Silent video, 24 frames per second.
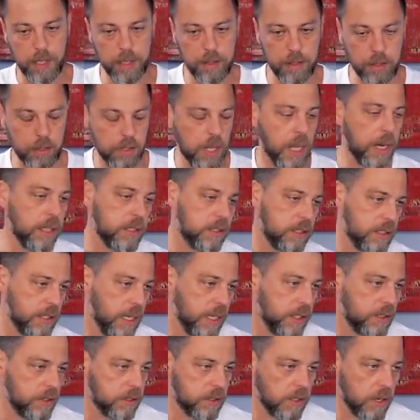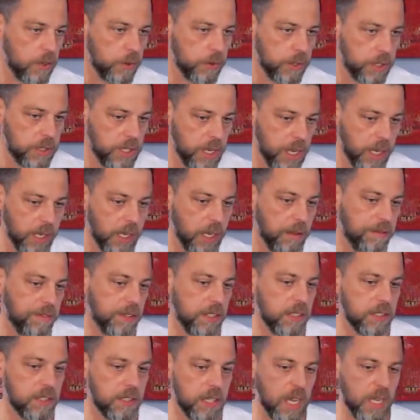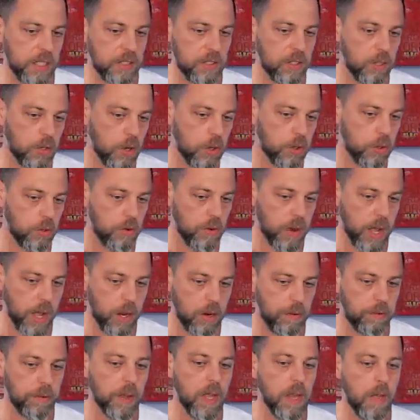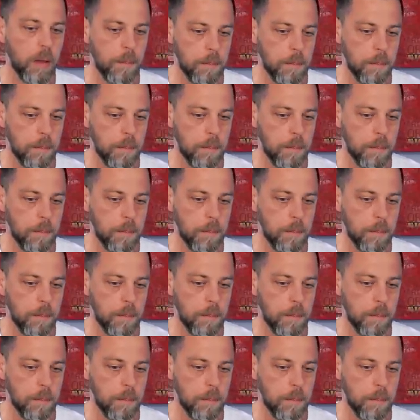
in the United States is going to take if he decides to go the route of